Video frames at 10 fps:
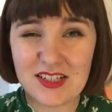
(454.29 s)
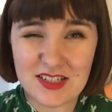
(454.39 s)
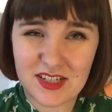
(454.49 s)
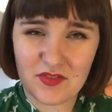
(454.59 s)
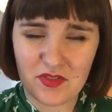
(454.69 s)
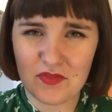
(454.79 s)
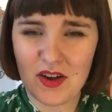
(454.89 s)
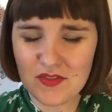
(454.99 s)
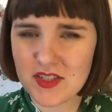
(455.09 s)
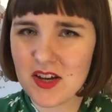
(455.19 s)
I didn't give it
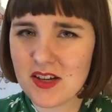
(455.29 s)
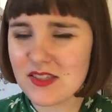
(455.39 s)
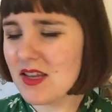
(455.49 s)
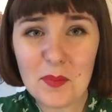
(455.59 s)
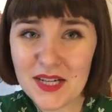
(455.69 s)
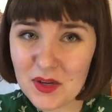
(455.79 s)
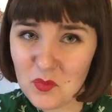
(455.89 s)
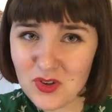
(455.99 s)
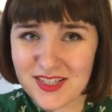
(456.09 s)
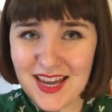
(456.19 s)
five stars, but it
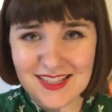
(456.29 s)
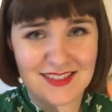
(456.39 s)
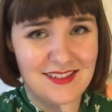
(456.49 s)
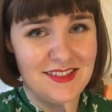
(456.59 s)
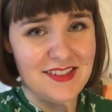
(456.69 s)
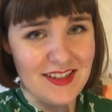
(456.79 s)
was excellent